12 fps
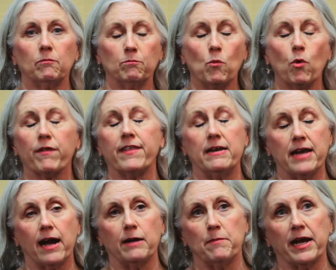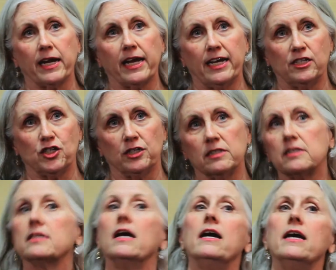more than 9 medications.